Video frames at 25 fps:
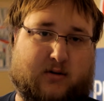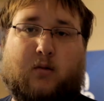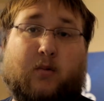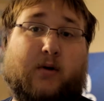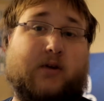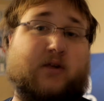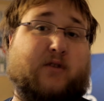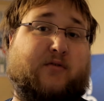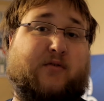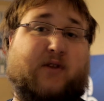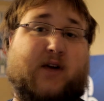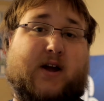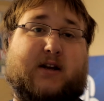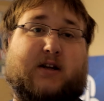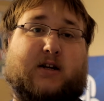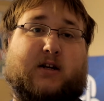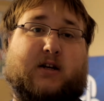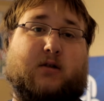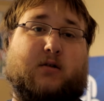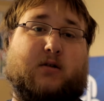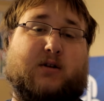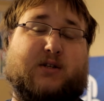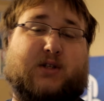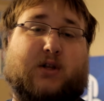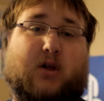What you'll find
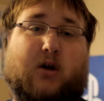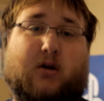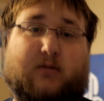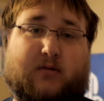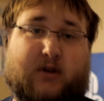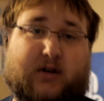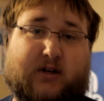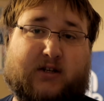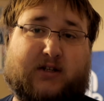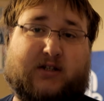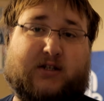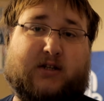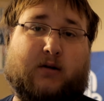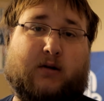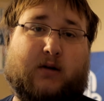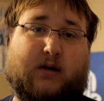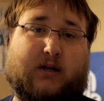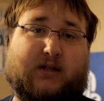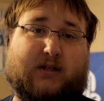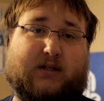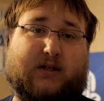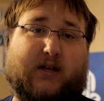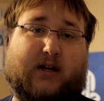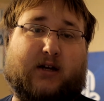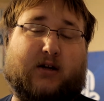here is long-running
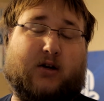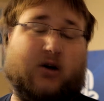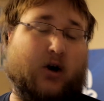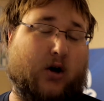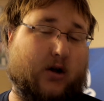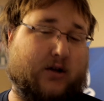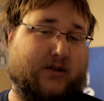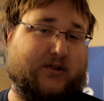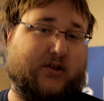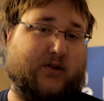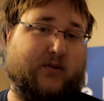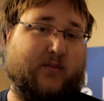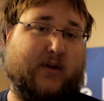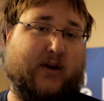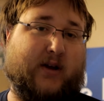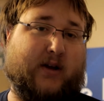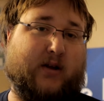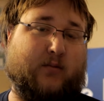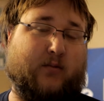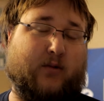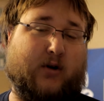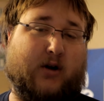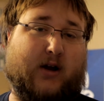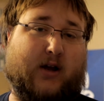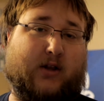series like Console
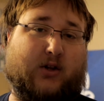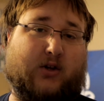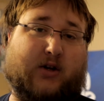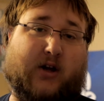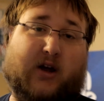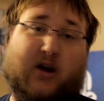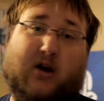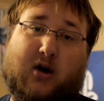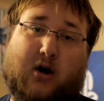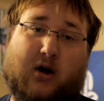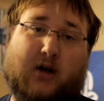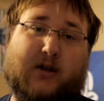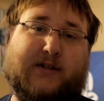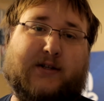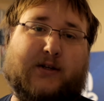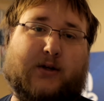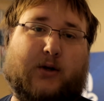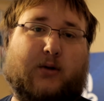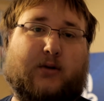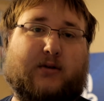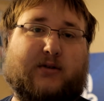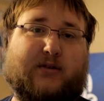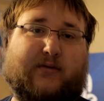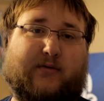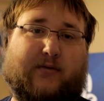Minute, where I look at
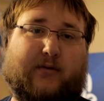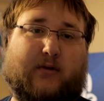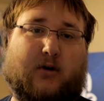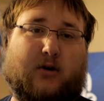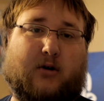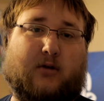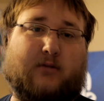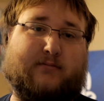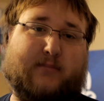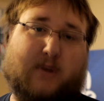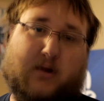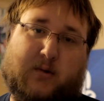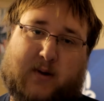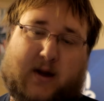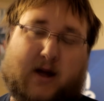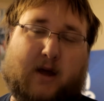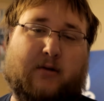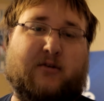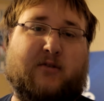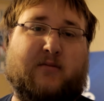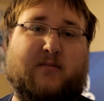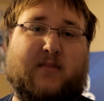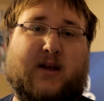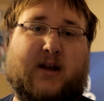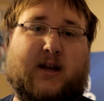consoles for
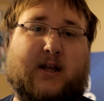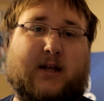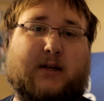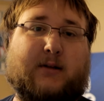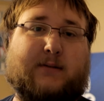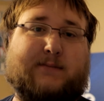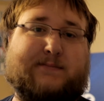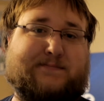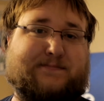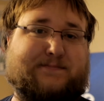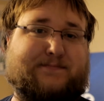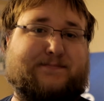around a minute.